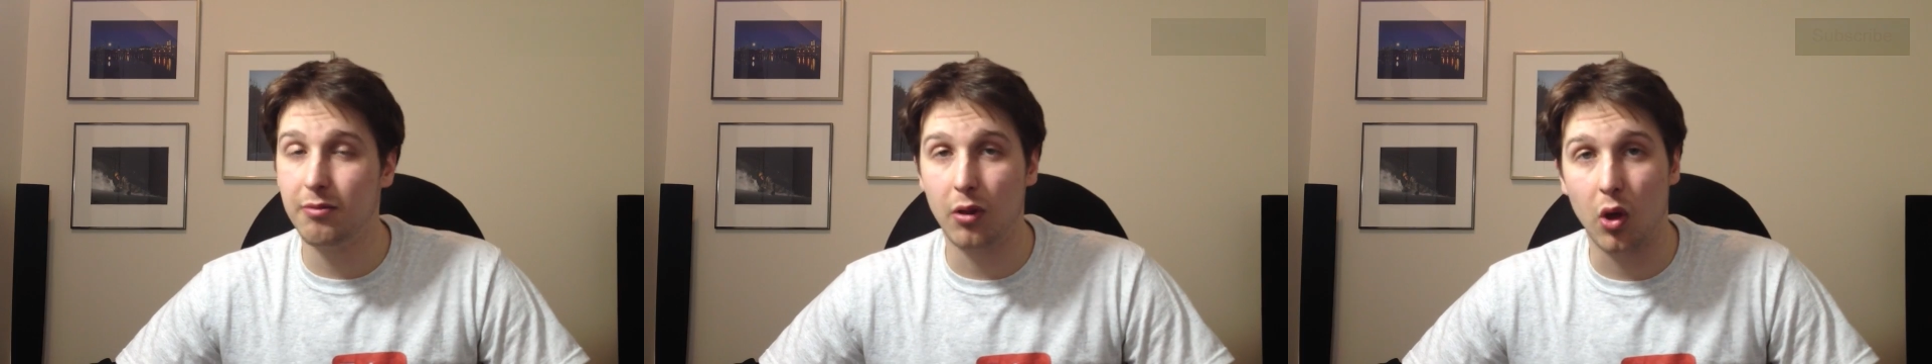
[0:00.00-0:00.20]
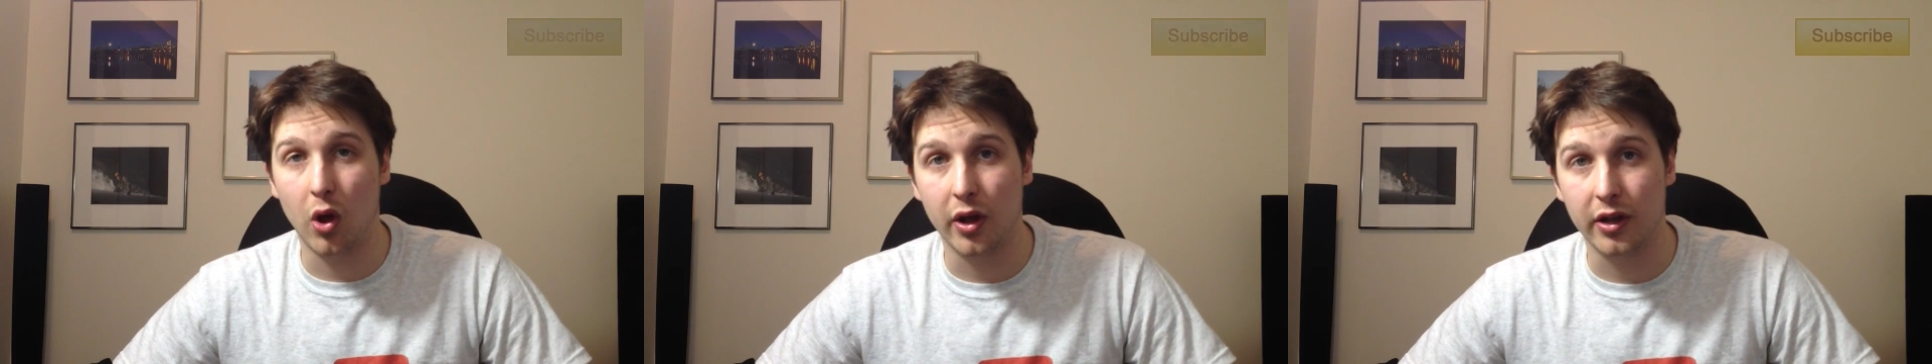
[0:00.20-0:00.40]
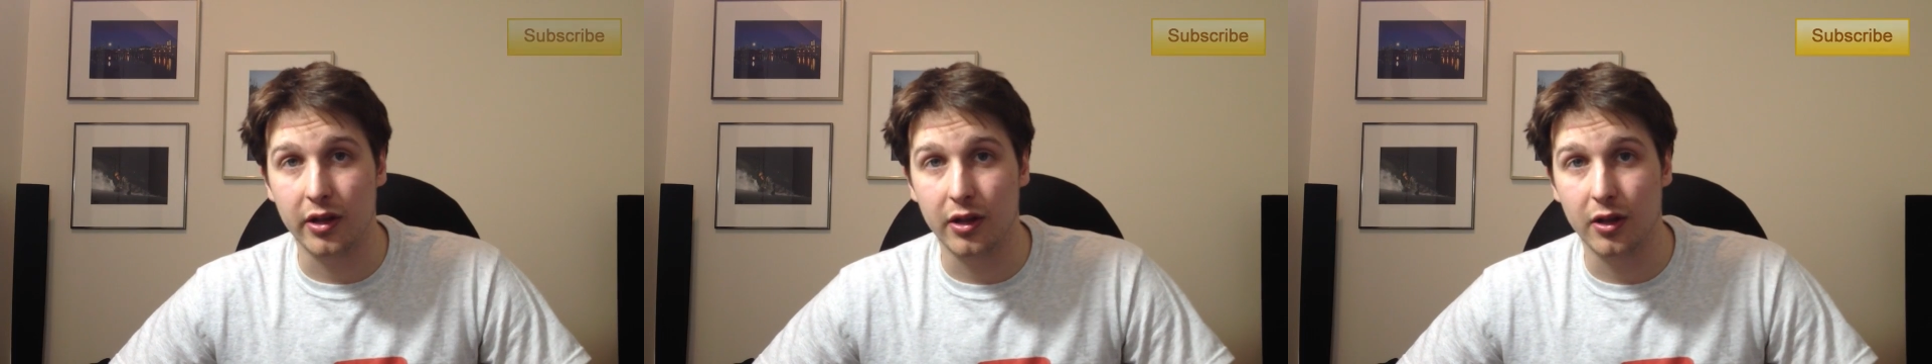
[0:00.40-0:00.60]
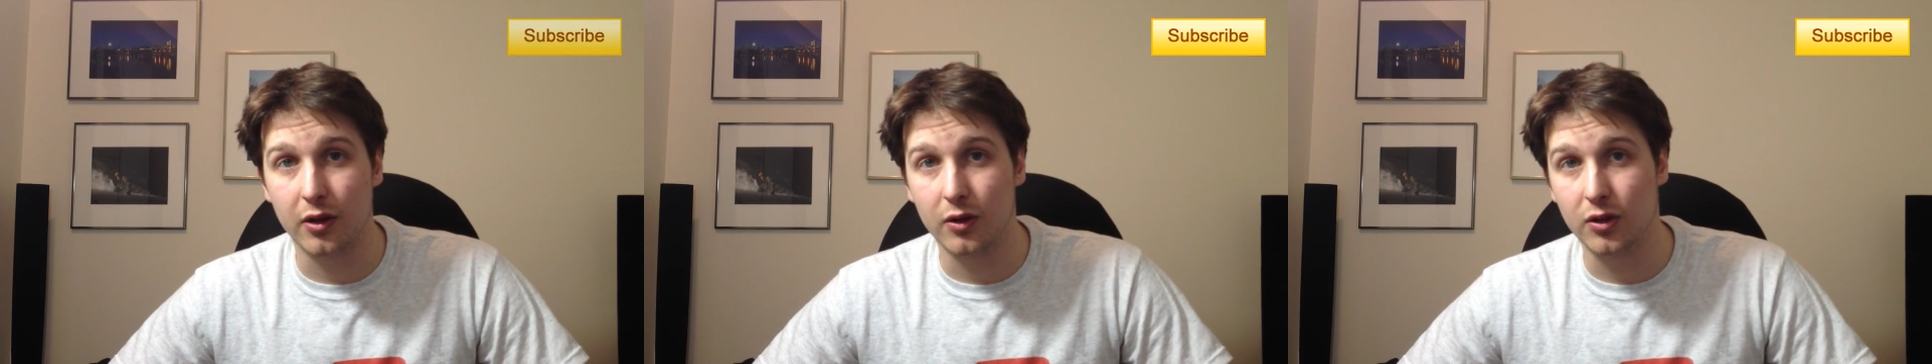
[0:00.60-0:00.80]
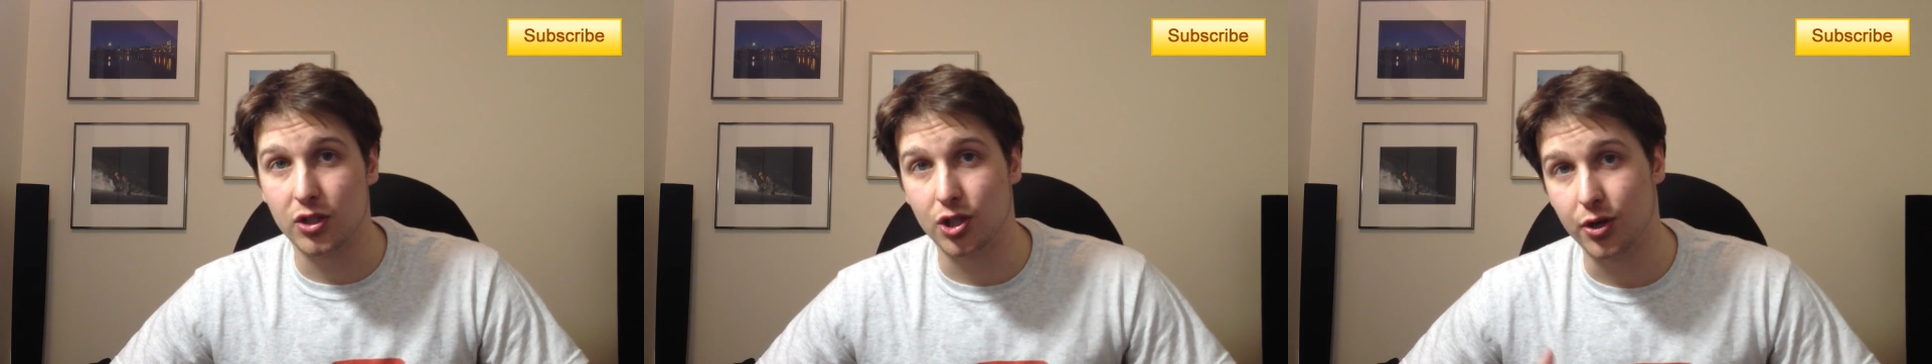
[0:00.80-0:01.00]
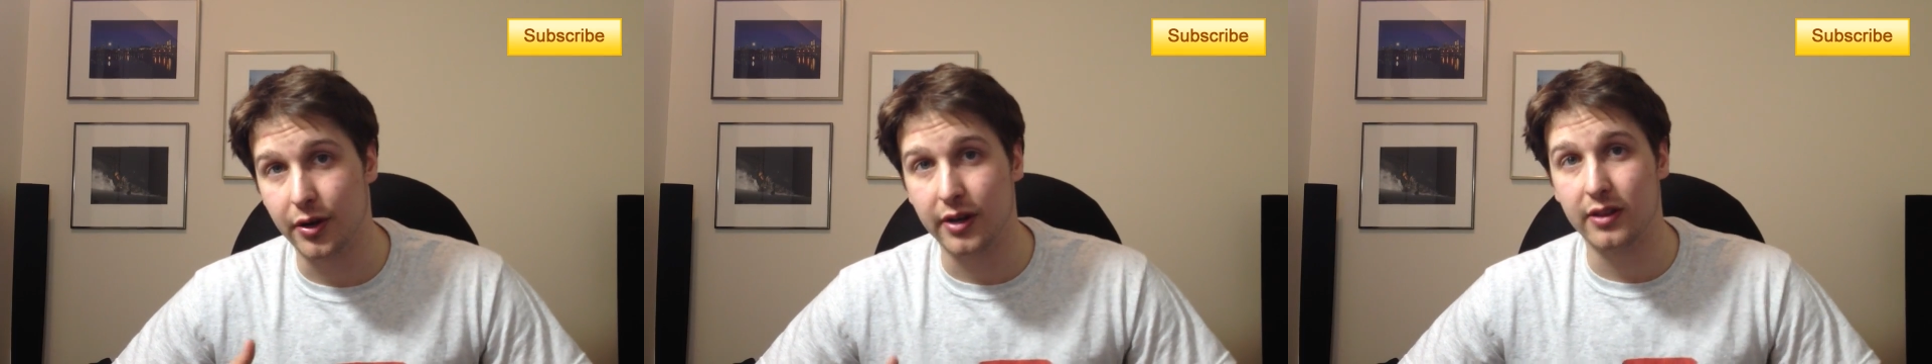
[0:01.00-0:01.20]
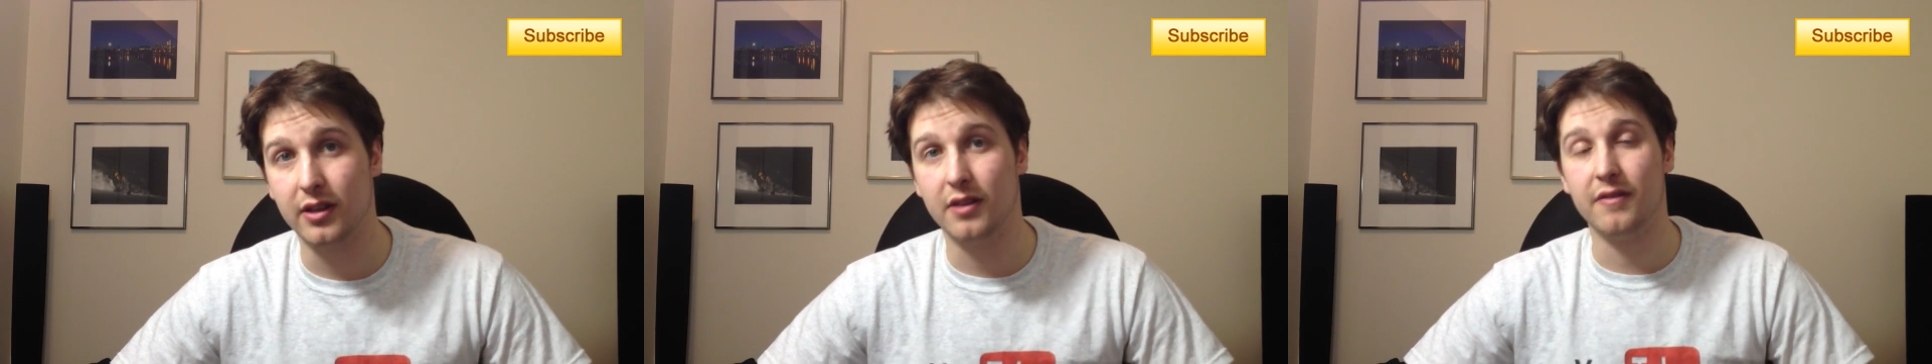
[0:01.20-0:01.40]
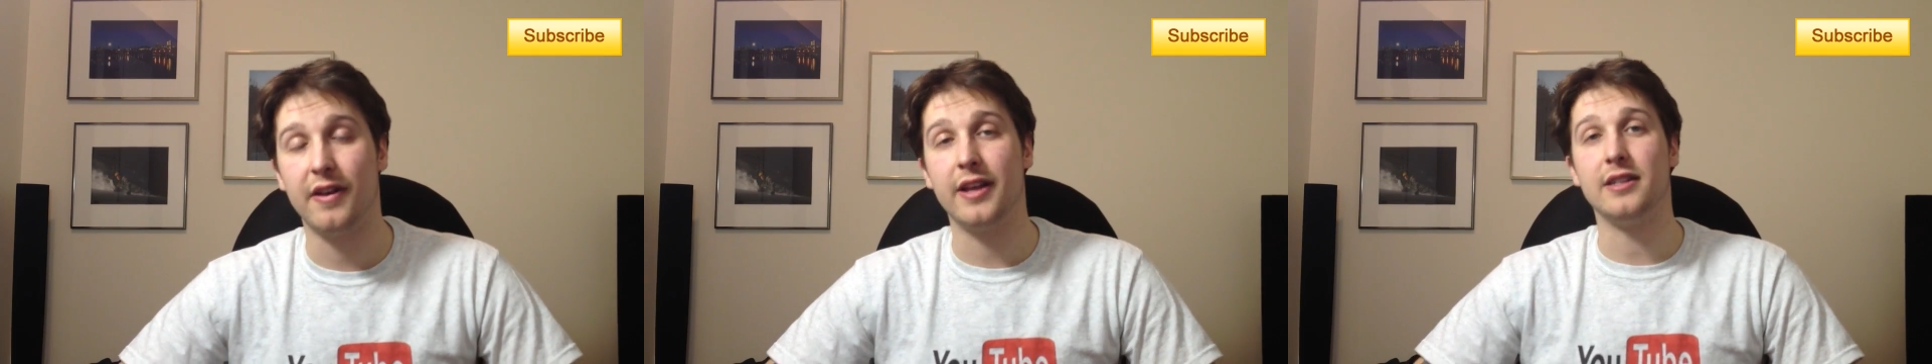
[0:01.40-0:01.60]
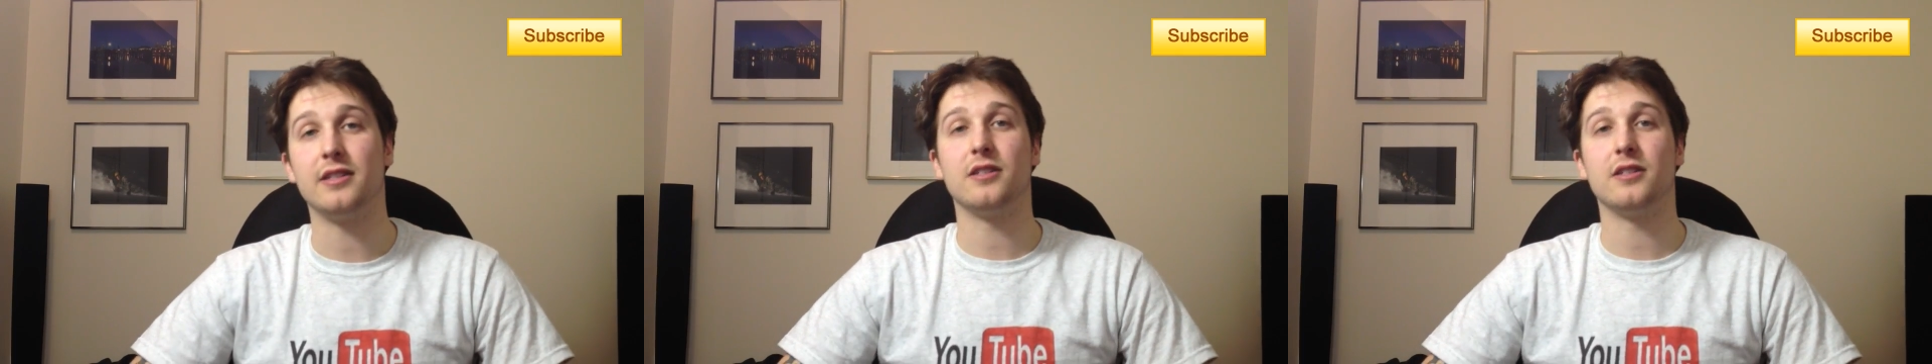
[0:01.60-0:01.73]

blog during the event,